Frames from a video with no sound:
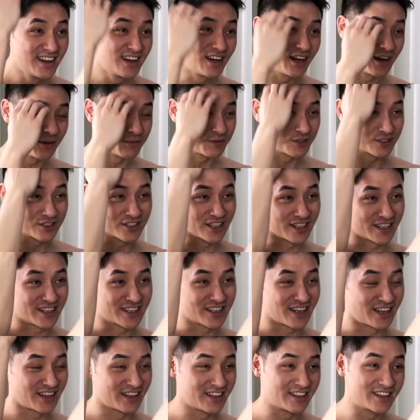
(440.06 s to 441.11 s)
I'm just like
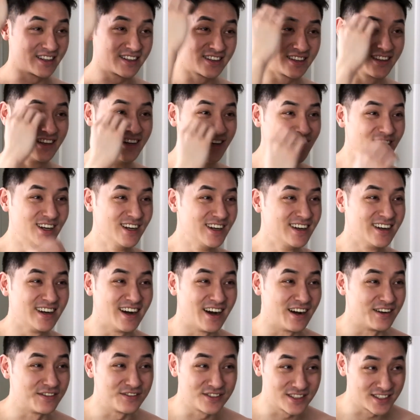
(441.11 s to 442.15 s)
cutting. I
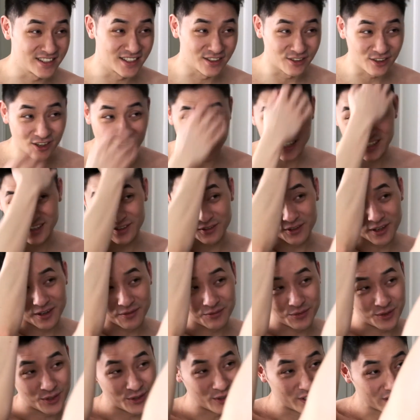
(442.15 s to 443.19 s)
have zero idea what I'm
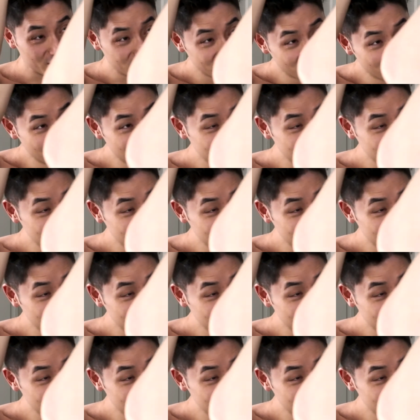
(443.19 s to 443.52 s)
doing.